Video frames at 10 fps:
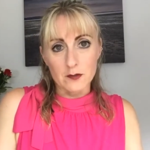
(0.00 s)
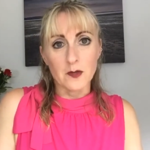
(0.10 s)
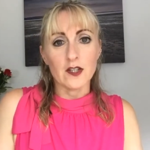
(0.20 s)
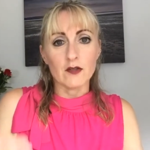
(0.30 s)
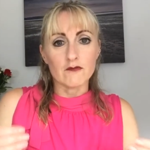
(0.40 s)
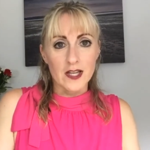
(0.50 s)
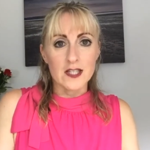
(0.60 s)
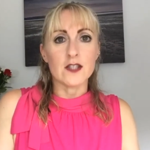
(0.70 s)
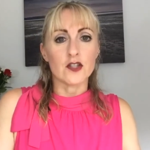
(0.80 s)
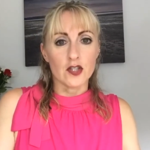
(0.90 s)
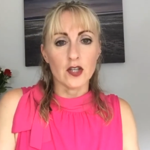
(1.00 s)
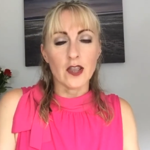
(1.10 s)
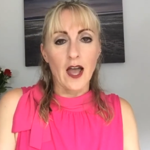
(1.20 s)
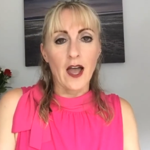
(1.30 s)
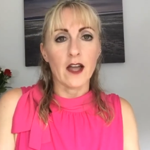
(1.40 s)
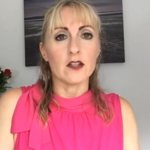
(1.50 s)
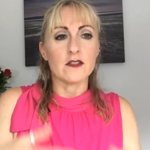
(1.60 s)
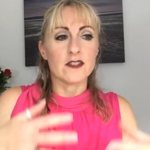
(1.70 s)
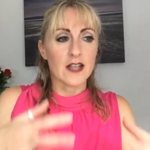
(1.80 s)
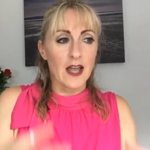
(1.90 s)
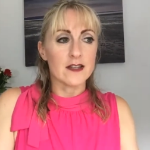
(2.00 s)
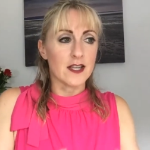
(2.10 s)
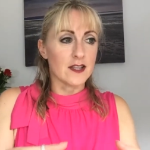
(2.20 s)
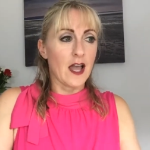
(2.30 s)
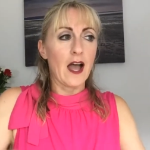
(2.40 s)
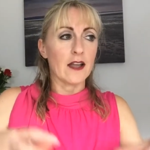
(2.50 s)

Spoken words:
when you're ready to do that and stand in that,